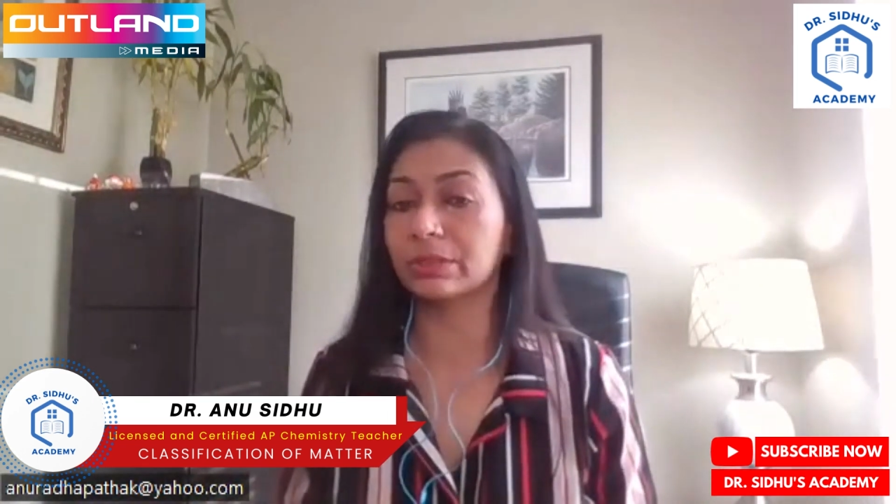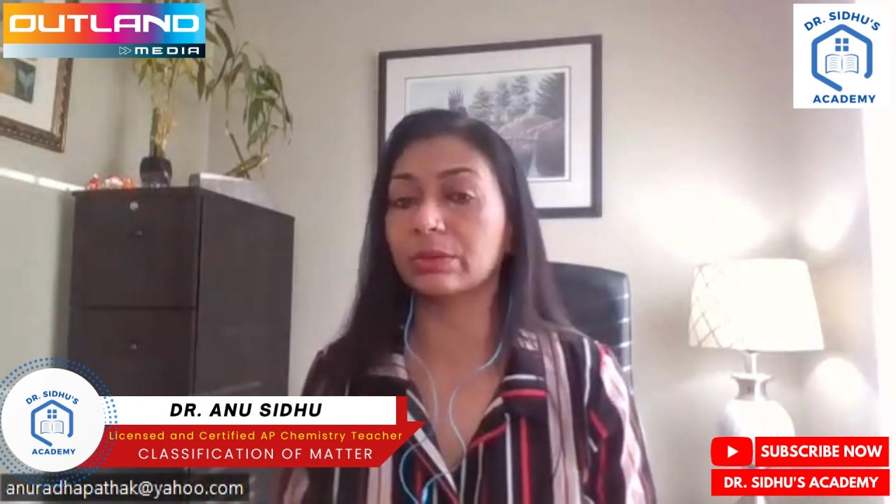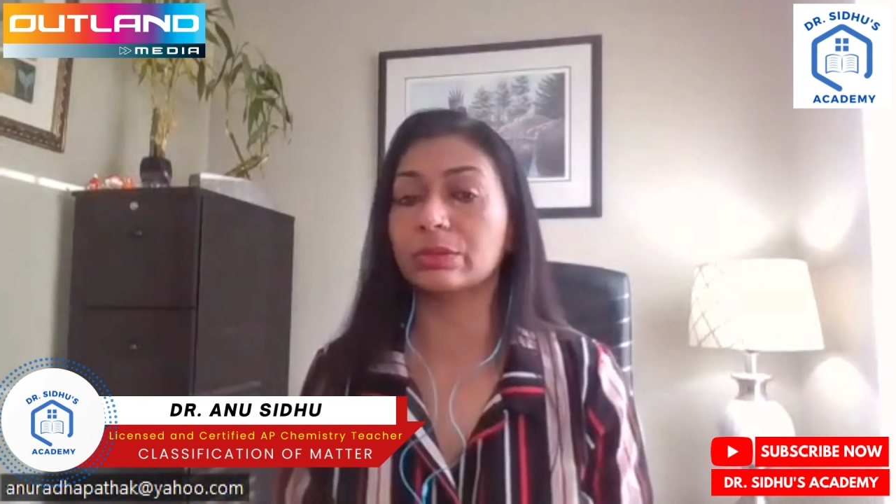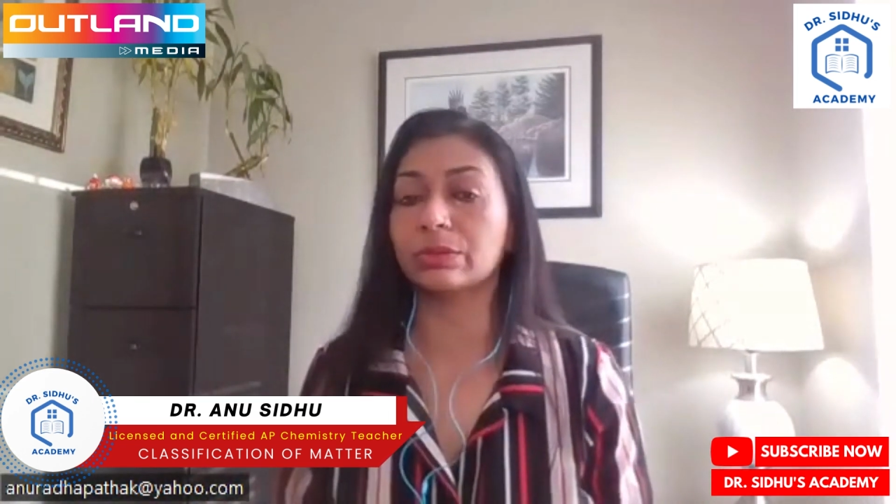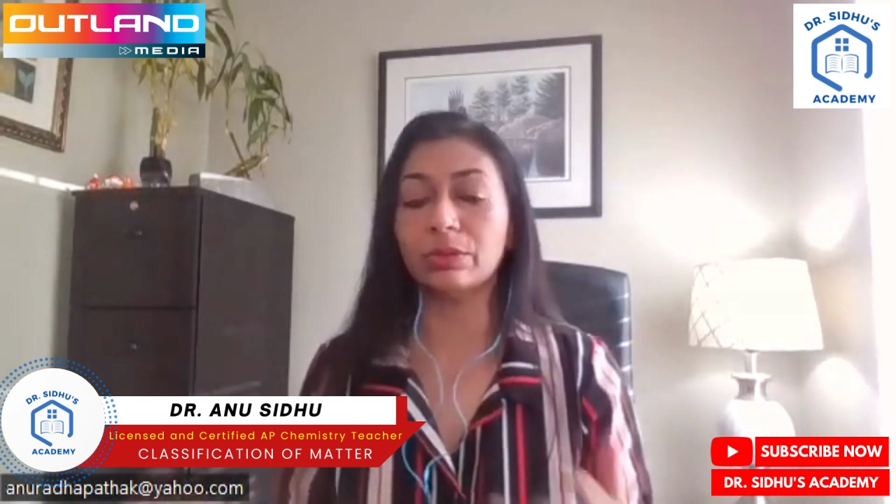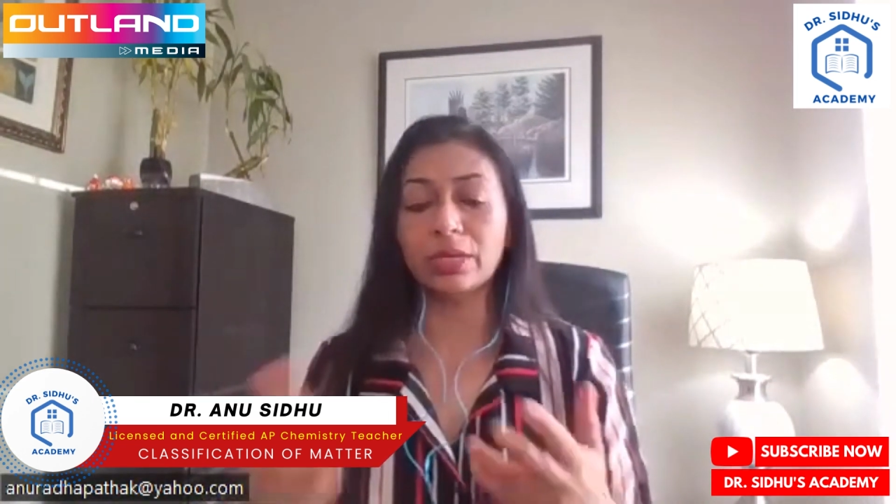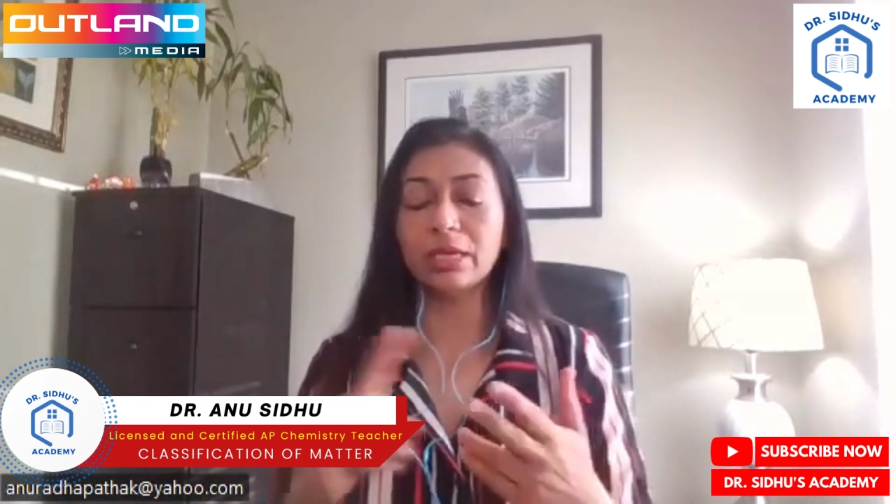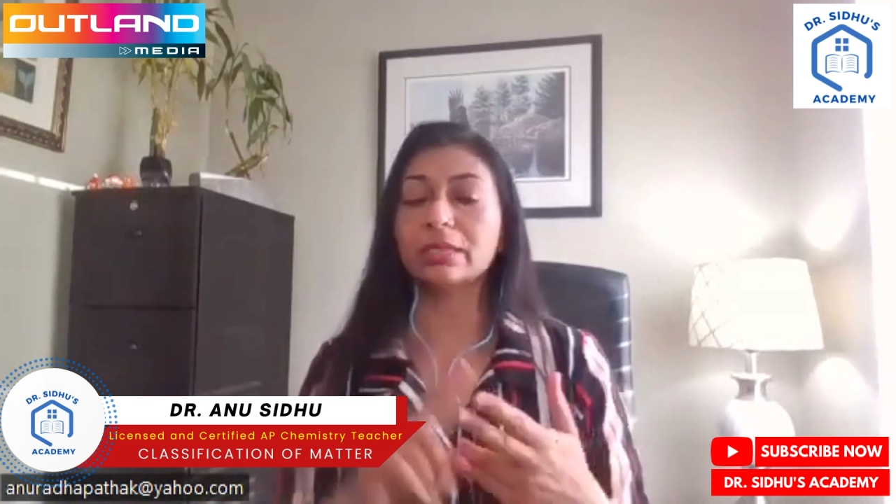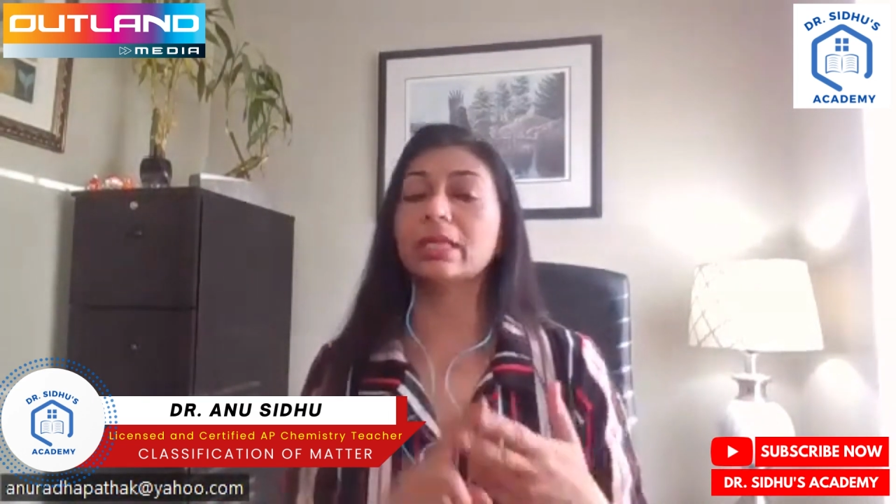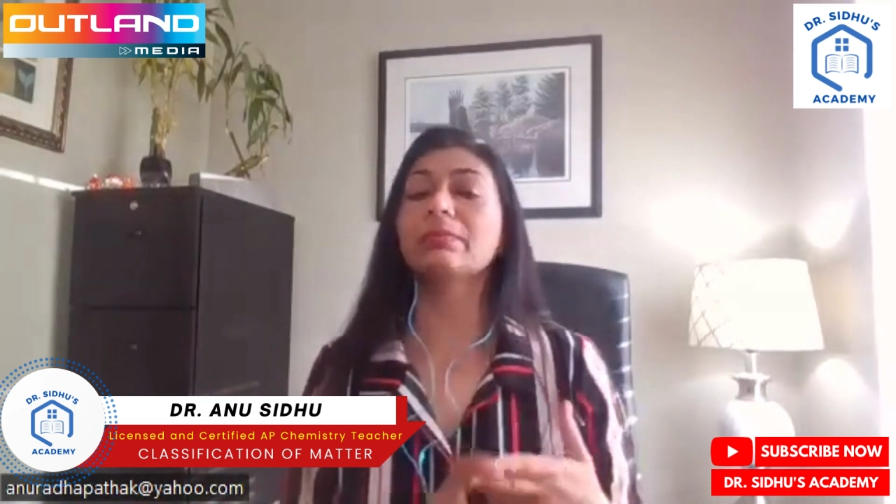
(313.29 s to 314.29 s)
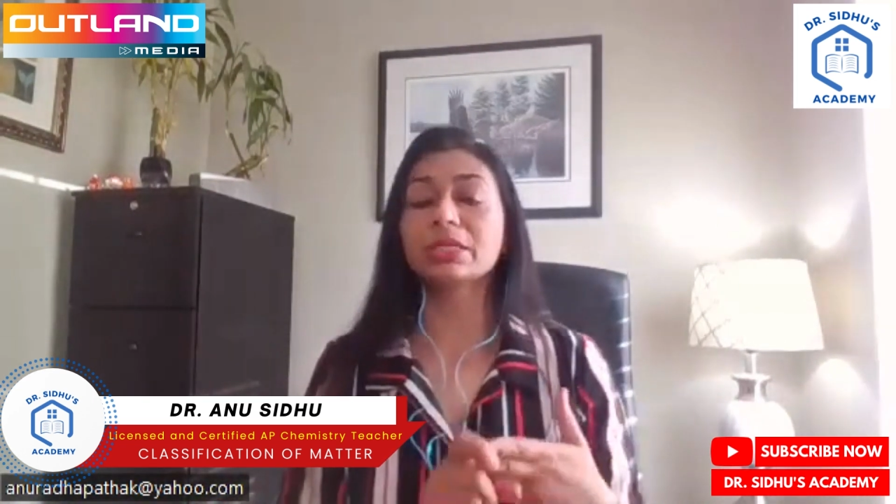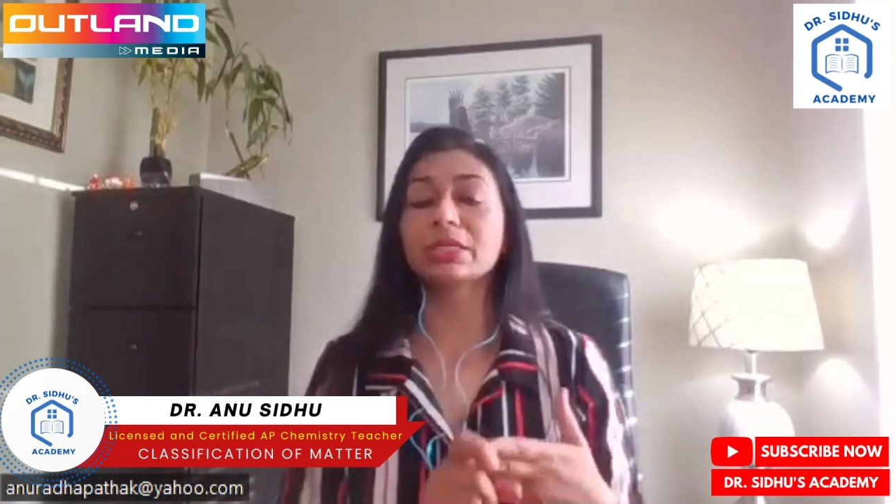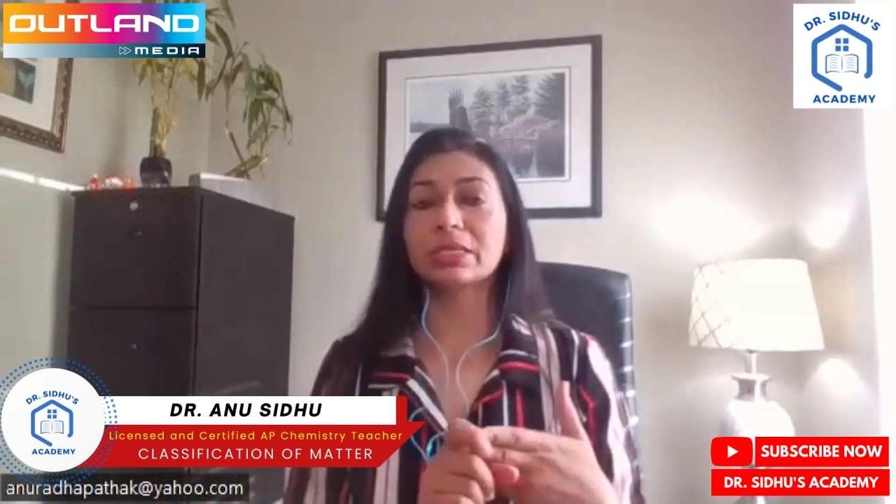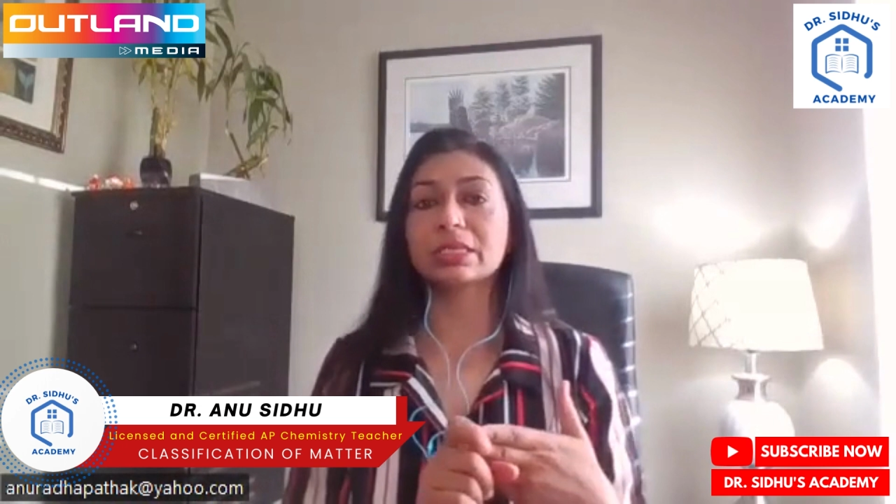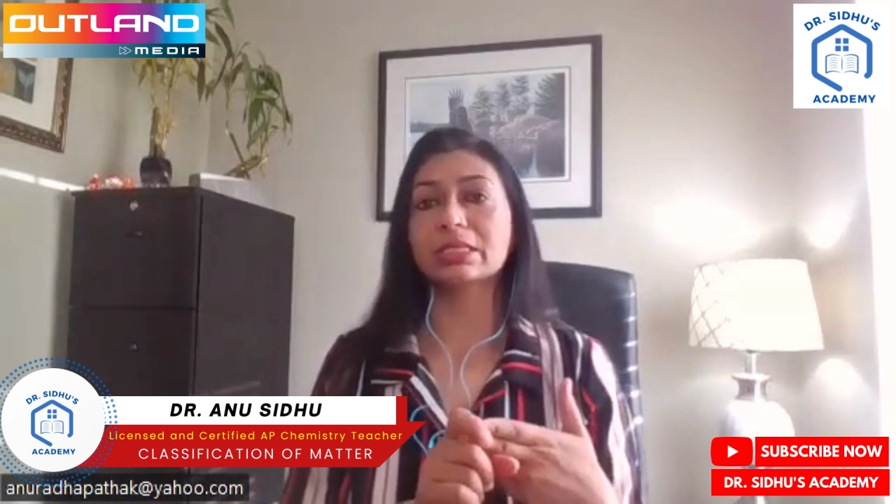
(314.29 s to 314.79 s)
also. Then mixture
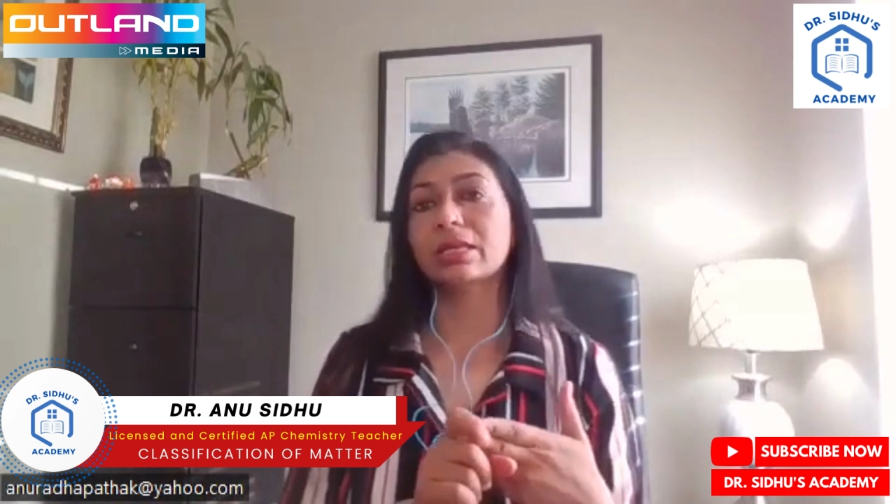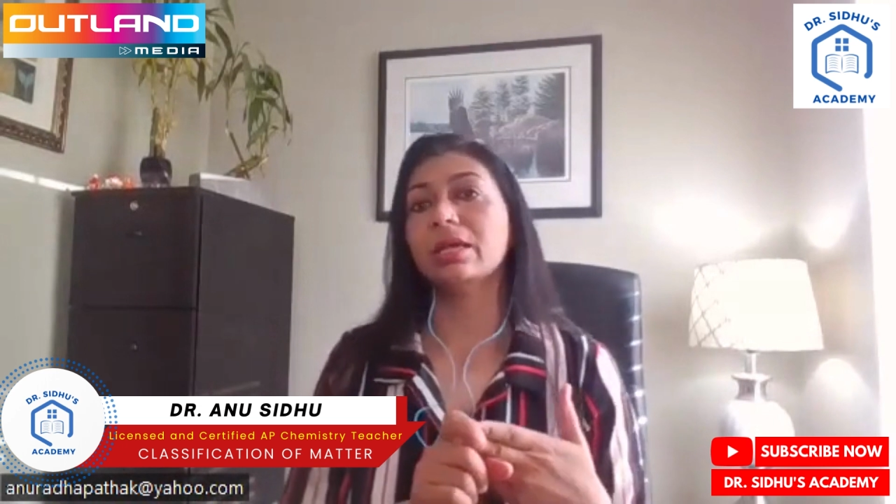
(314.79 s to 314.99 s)
is